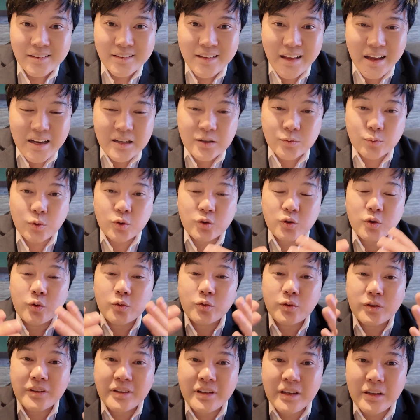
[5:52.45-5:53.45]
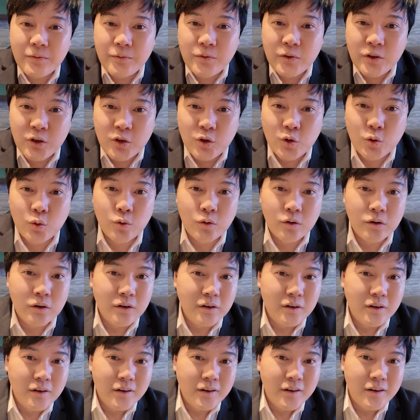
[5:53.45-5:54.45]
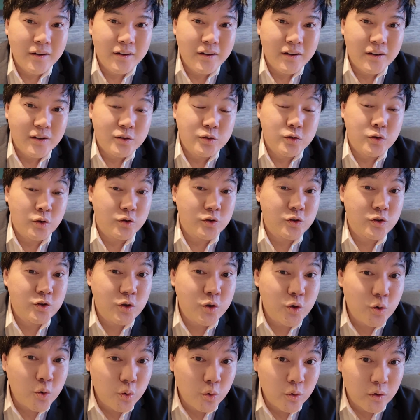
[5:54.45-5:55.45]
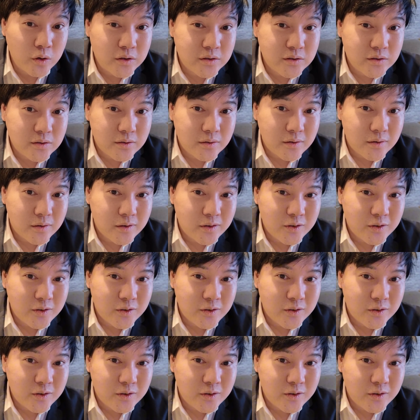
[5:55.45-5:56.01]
that is what's going to give you the tools